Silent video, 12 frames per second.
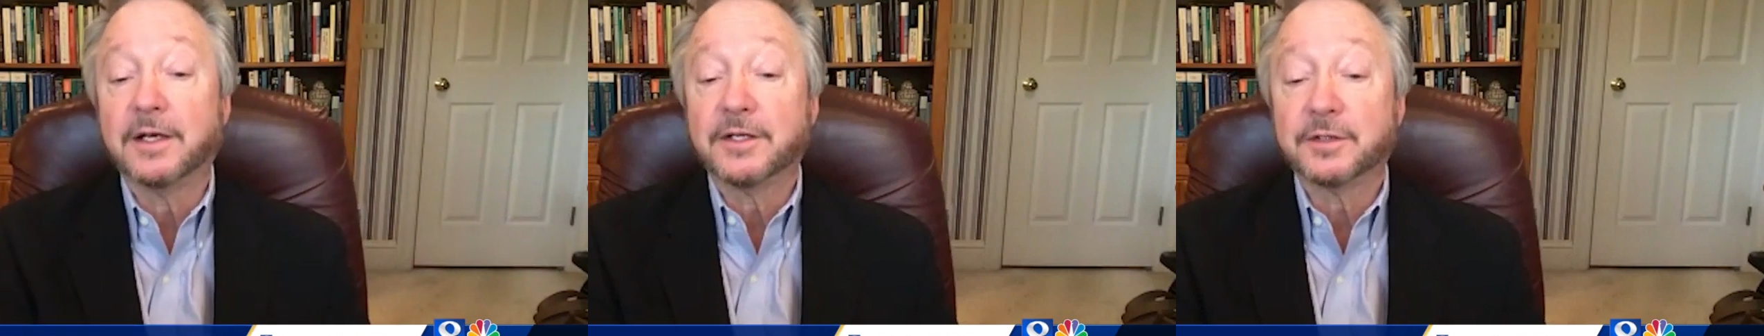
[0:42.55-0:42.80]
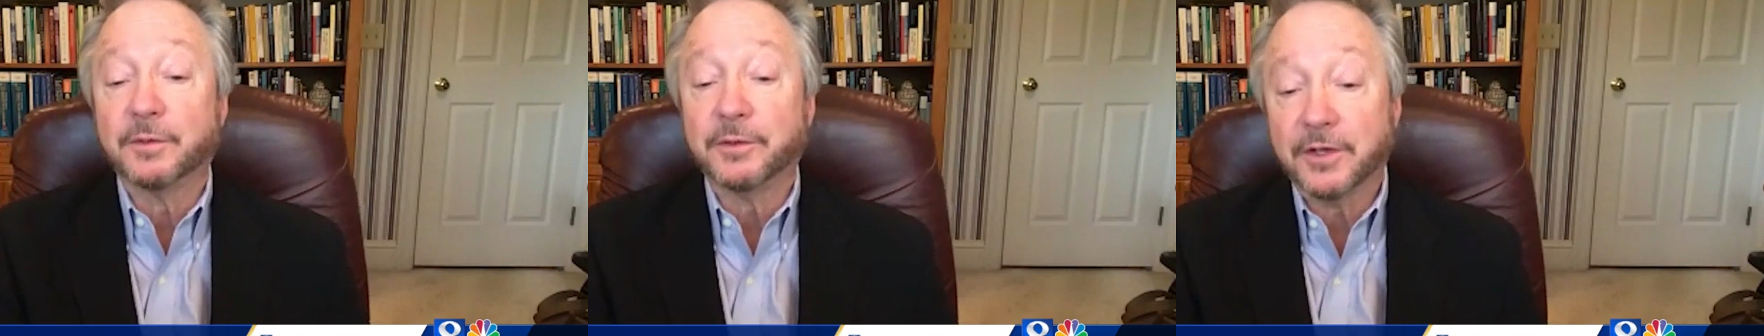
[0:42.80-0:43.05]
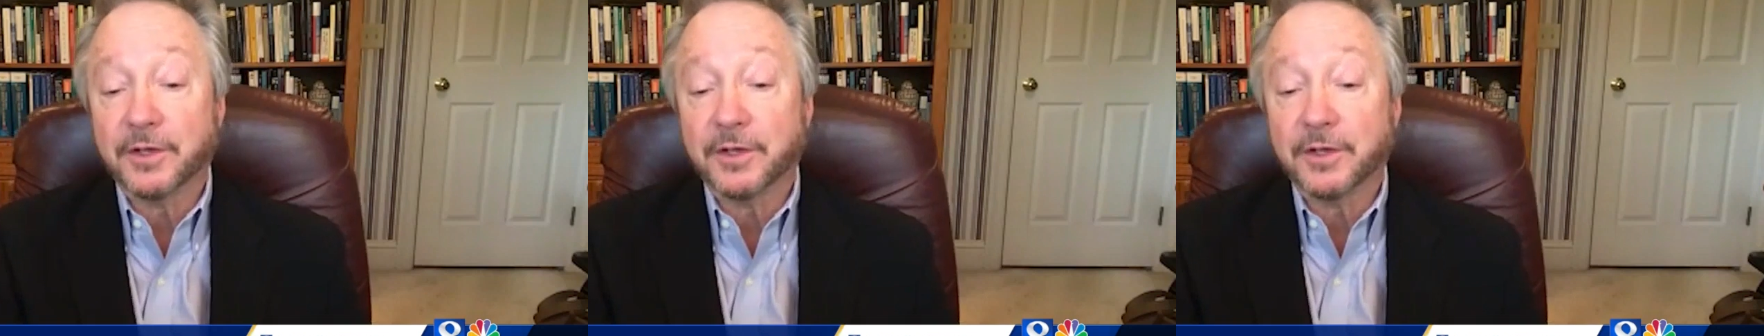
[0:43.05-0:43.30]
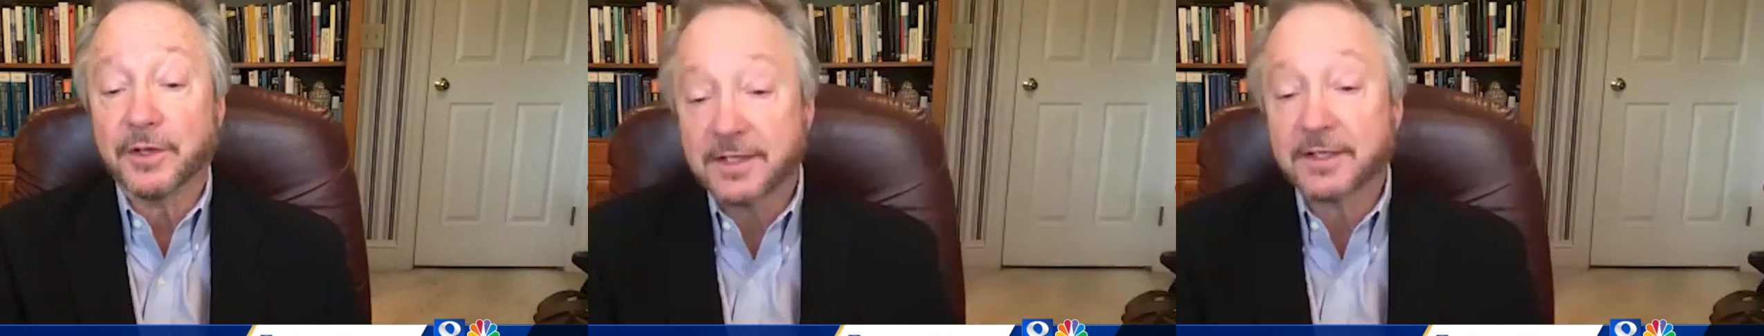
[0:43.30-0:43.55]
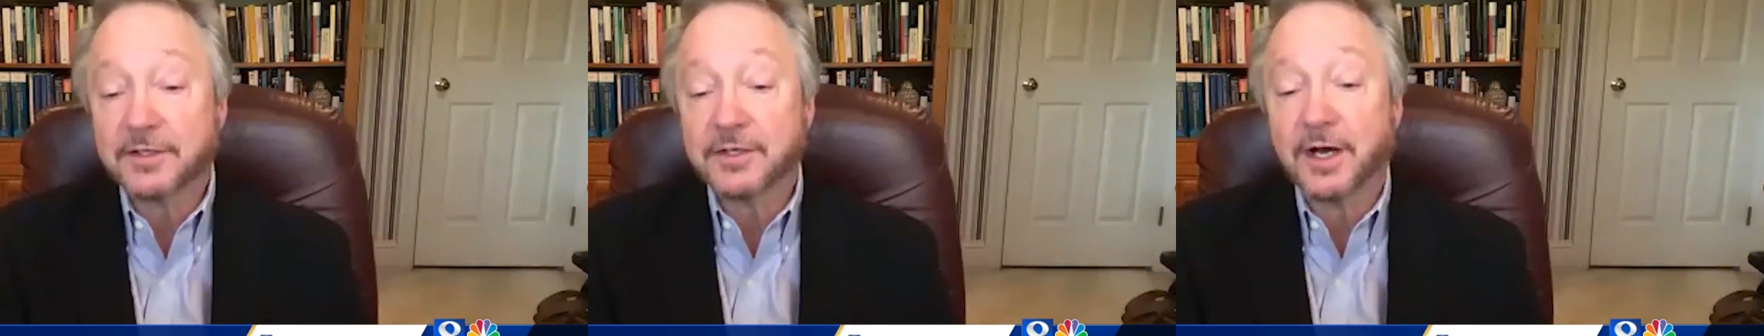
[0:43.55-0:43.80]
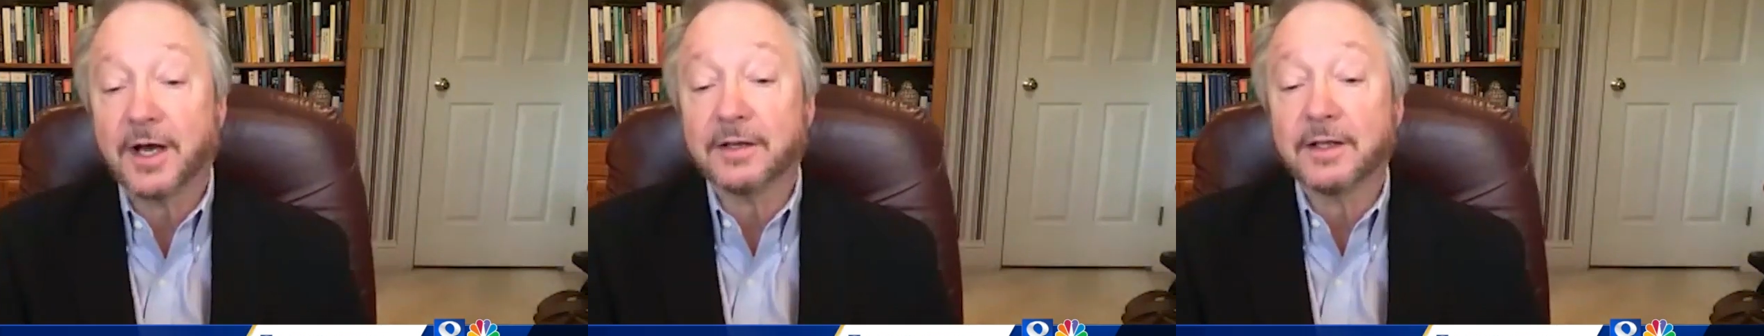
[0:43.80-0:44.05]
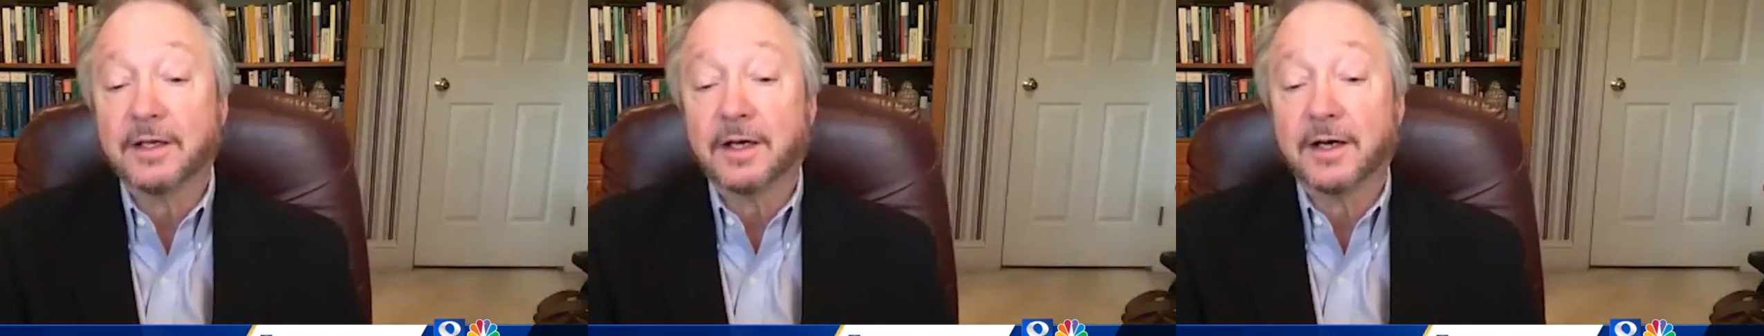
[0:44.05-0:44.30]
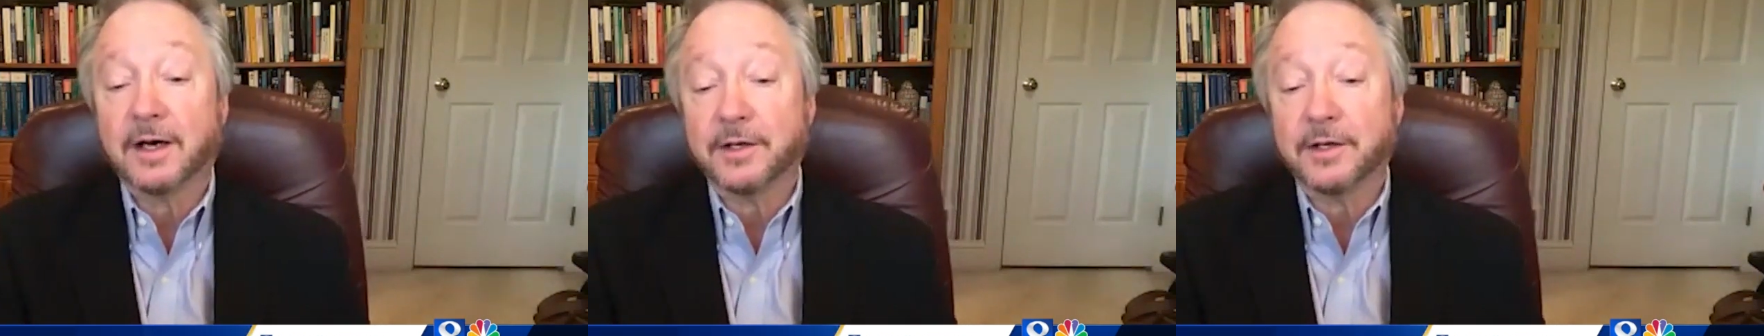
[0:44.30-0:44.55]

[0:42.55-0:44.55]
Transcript: So when you get the second shot, Uh,